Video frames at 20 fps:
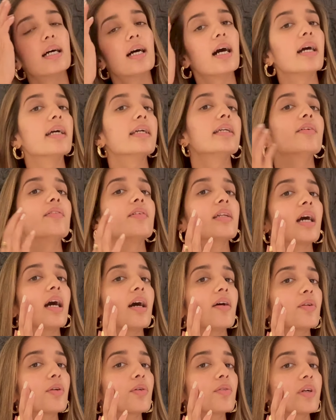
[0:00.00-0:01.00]
I even
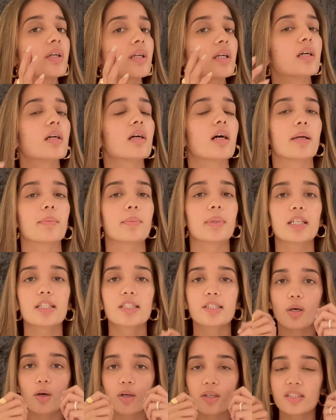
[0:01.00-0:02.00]
have it over here. I mean,
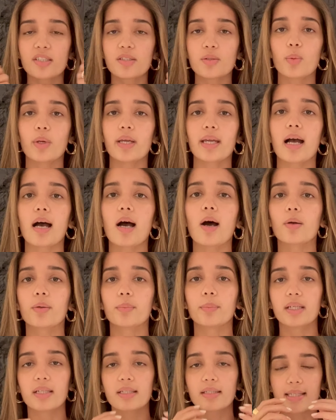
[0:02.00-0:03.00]
it's on its way out,
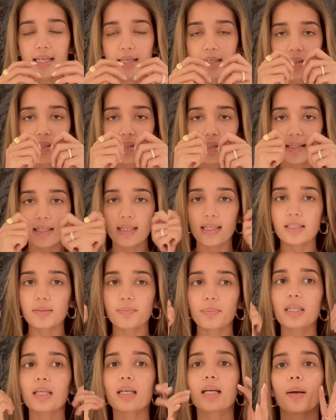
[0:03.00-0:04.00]
but it technically has
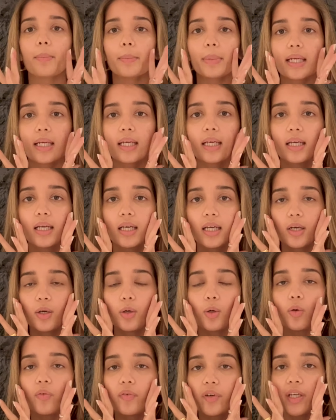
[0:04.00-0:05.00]
been coming
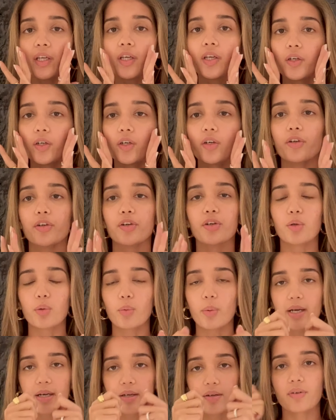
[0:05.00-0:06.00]
over here,
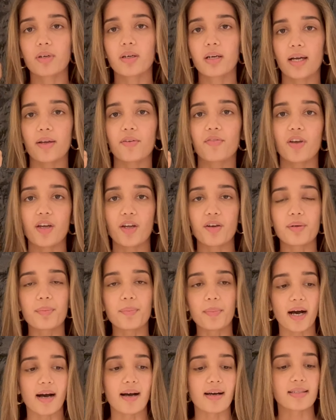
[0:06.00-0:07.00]
wherever I wear a
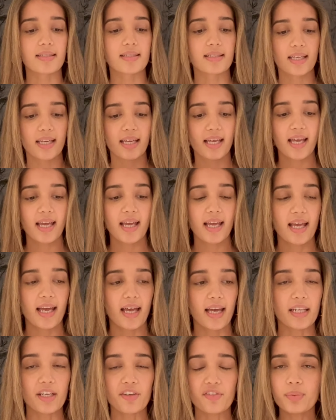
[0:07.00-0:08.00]
mask.
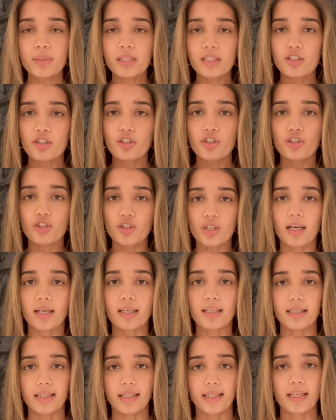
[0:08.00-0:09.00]
And I've been
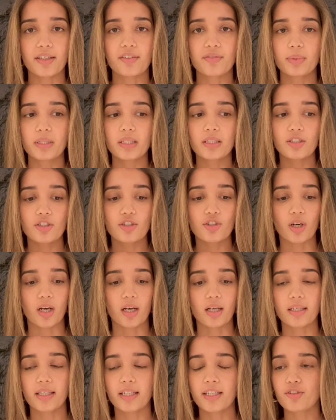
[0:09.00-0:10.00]
struggling
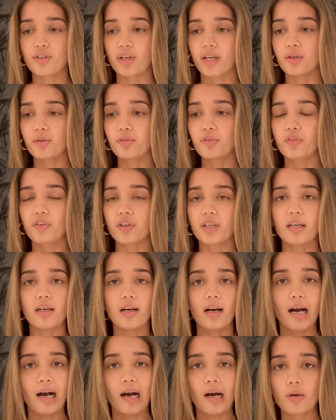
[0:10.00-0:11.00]
trying to figure
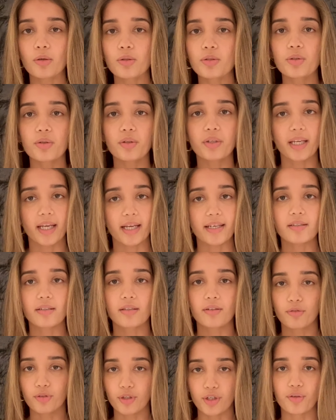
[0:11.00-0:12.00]
how to get
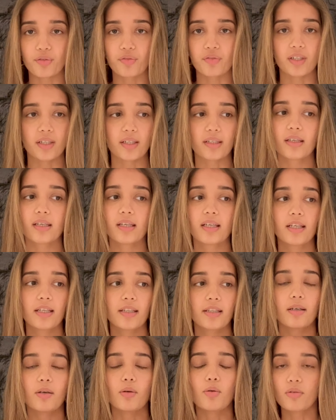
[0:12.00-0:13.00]
rid of it.
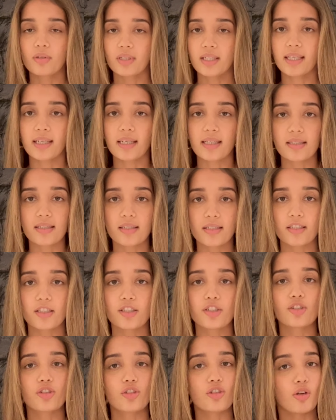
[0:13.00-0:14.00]
The only answer
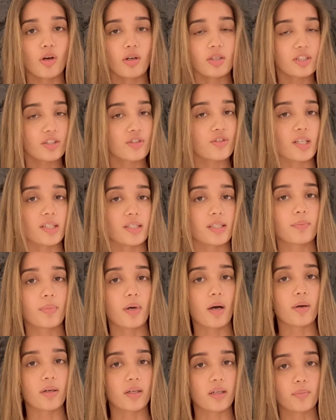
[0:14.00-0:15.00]
is to not stress
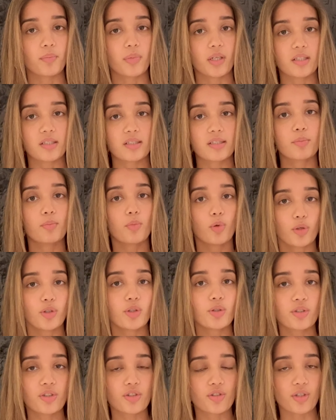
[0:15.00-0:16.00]
about it, because the more
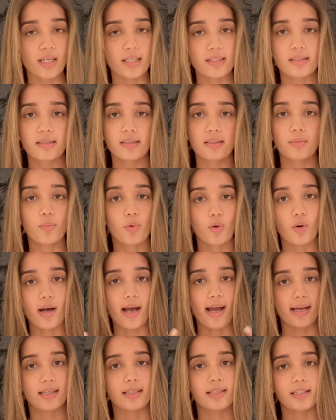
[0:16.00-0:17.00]
you stress, the more
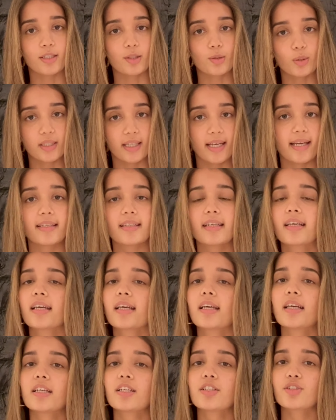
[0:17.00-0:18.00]
acne you'll get.
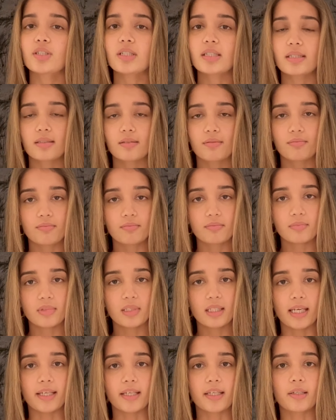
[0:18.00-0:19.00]
Just
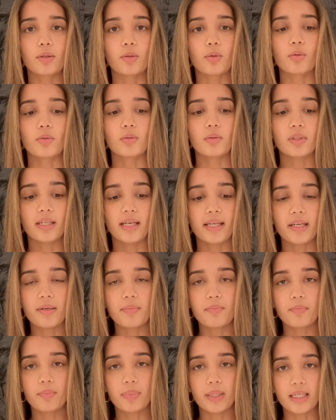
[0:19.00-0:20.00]
let it go, let
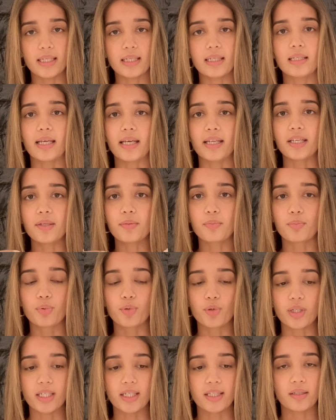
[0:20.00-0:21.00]
it be, let it
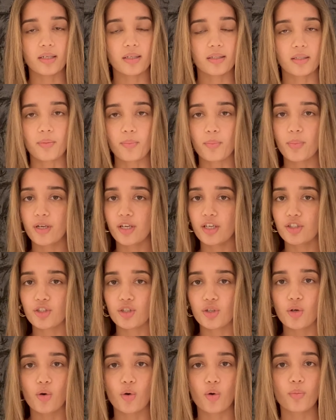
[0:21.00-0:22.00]
breathe. The minute
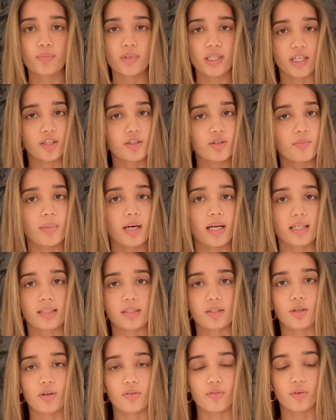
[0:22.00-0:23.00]
you're home, take your
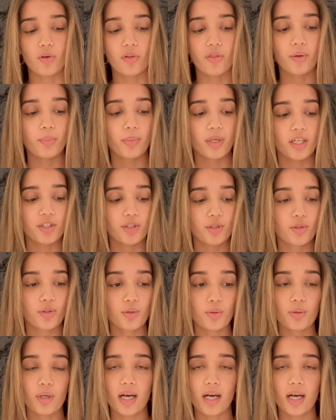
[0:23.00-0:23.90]
mask off, or the minute you do